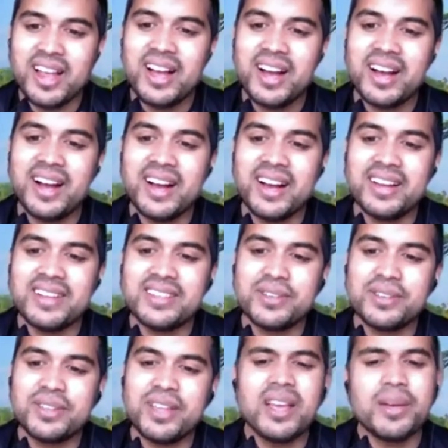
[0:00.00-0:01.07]

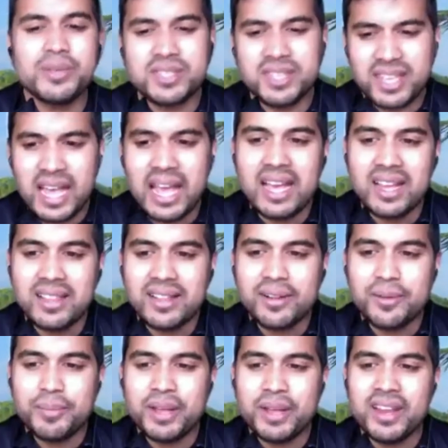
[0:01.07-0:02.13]
It was decaying a little
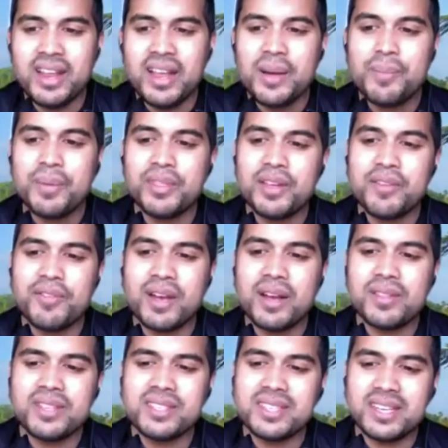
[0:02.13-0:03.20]
bit, but they
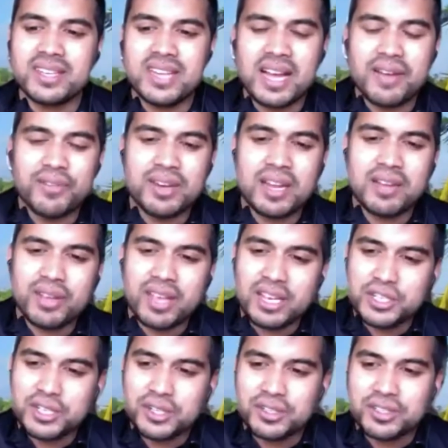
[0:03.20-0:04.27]
found these like
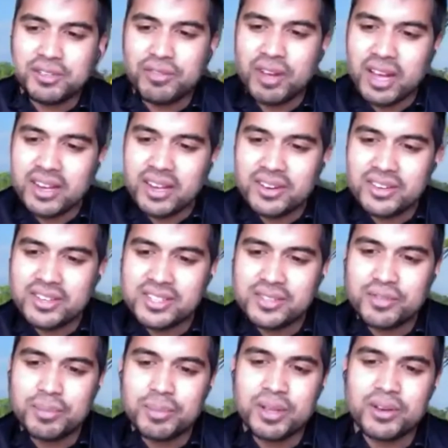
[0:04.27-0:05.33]
navigational dividers
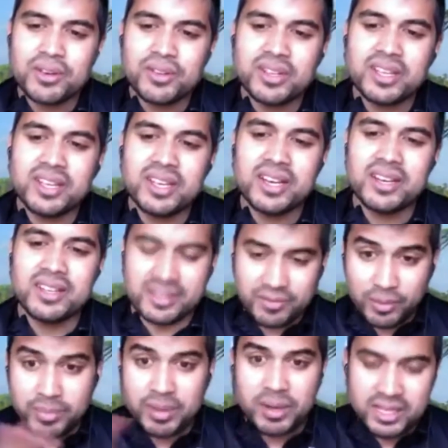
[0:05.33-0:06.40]
from
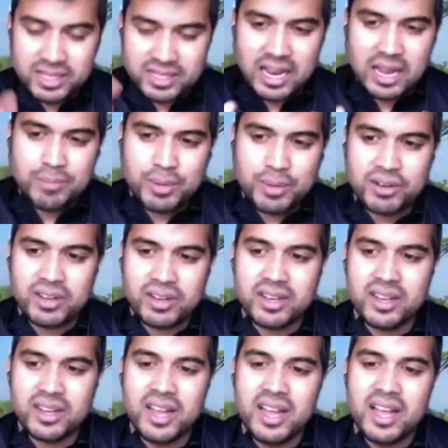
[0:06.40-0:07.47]
his time period.
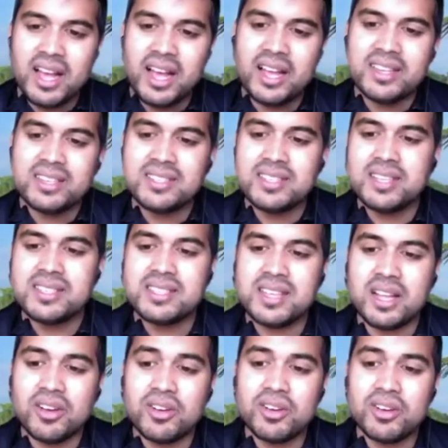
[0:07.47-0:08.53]
And since
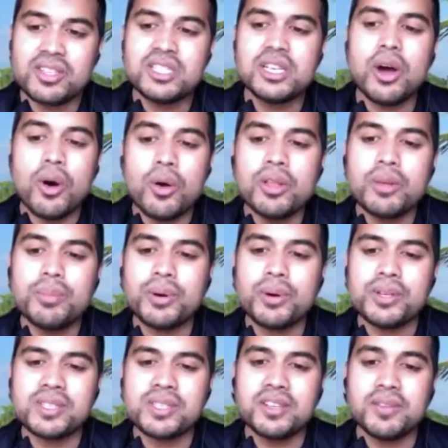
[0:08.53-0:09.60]
Selkirk is the only
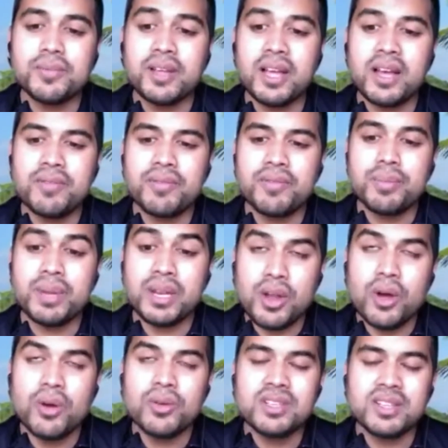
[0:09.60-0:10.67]
person to have been
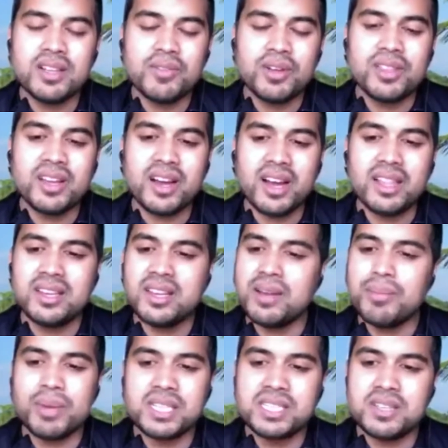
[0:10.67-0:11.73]
known to live on the island, it
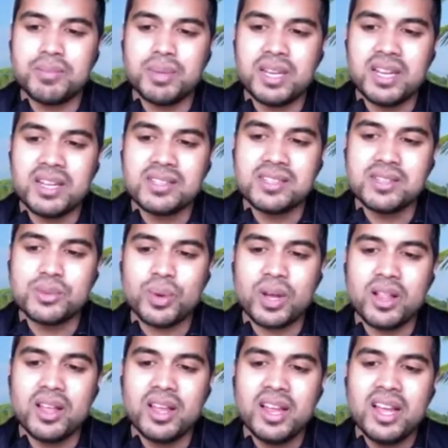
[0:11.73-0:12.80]
must have been his as
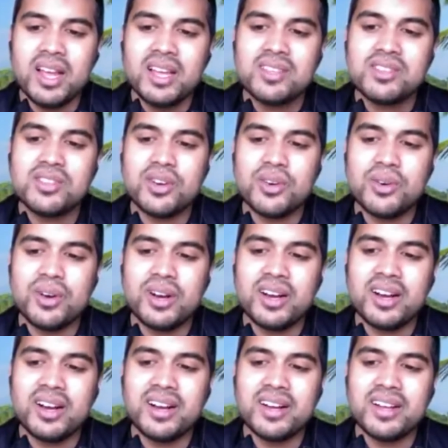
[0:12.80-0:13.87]
well.
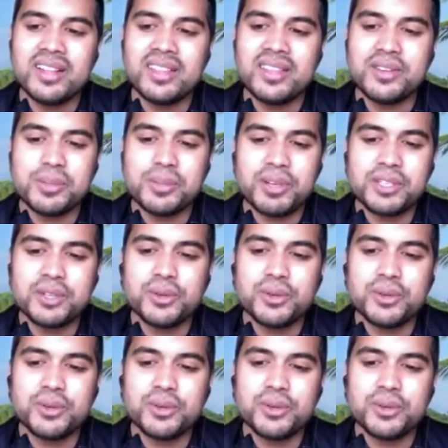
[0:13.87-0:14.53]
So there's a bunch of